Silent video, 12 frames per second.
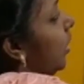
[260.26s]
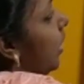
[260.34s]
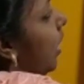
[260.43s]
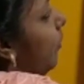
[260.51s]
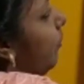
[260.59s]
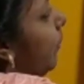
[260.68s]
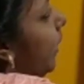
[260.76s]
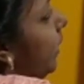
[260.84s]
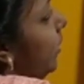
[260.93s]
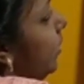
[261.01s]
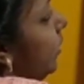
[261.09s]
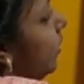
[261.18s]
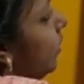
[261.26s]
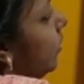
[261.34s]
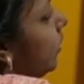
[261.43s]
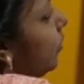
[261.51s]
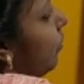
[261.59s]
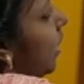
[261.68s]
compare
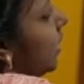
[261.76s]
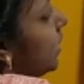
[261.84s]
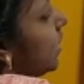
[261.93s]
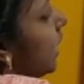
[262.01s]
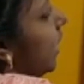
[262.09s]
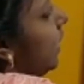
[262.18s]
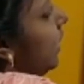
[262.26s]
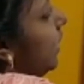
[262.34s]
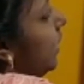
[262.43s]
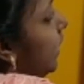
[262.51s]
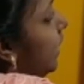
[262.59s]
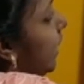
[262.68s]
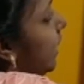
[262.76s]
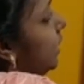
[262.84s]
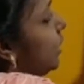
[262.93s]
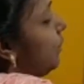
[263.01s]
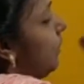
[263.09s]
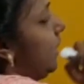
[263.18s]
with ones and tens
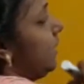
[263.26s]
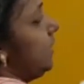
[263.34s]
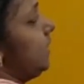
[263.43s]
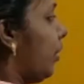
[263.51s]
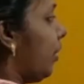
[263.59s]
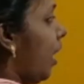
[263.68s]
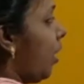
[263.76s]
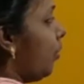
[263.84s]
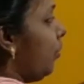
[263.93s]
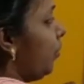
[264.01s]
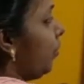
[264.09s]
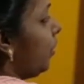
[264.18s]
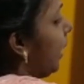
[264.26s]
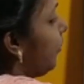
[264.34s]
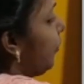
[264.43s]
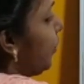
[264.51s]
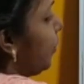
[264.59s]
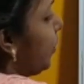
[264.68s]
place. Now, if you